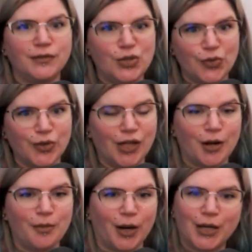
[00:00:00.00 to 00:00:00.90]
do a
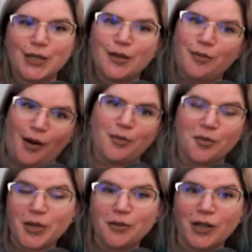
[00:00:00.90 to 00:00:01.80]
lot of markets, they're
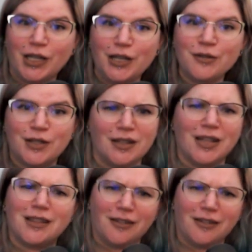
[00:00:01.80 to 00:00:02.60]
probably really used to that.